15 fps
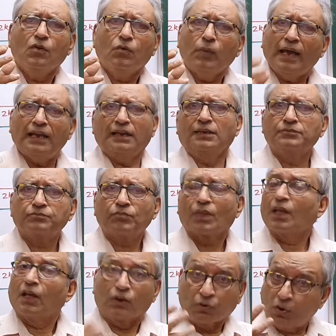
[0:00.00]
Well,
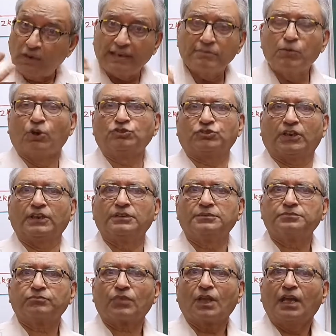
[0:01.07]
rolling motion
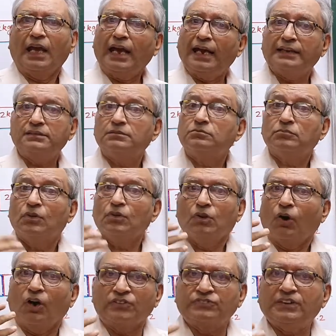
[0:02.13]
and
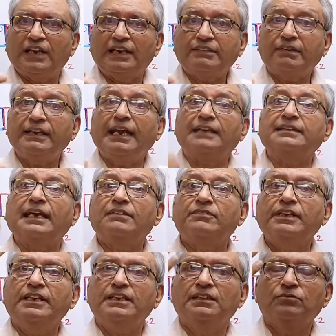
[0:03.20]
oscillatory, and then
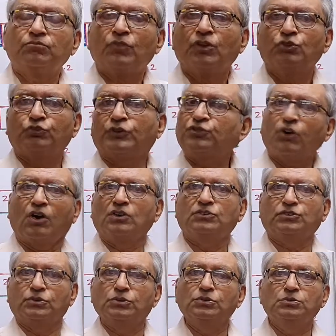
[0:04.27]
we switch on
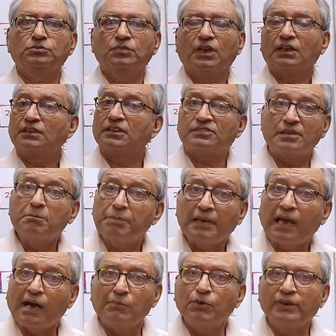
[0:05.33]
to the simple
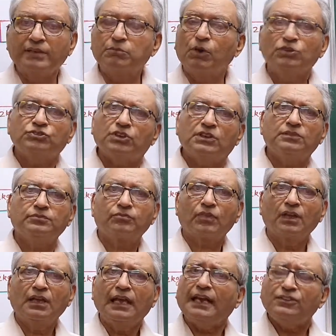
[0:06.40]
harmonic motion
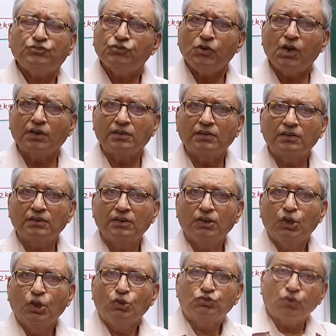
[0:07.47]
and so on.
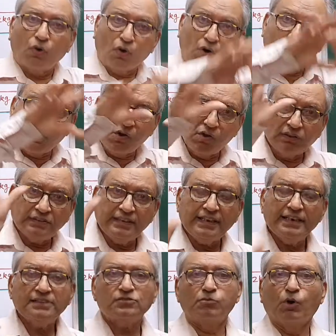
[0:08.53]
So all
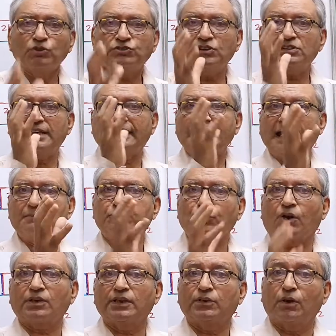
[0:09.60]
these motions that I am
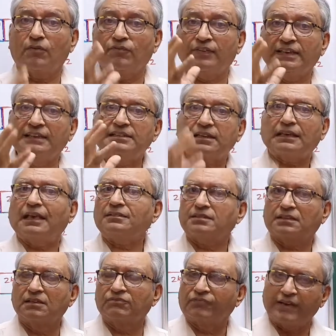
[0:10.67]
talking of within the
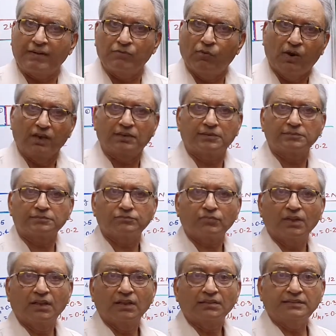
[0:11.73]
classical framework,
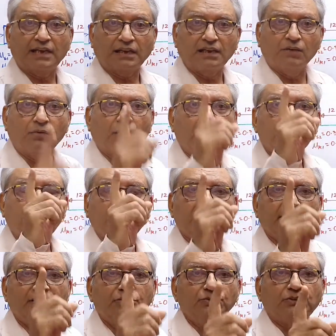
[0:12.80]
they are governed by
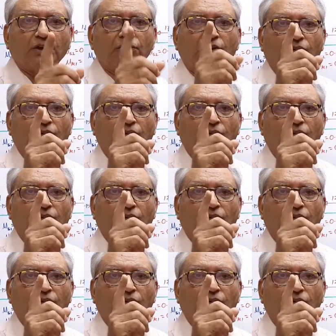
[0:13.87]
the Newton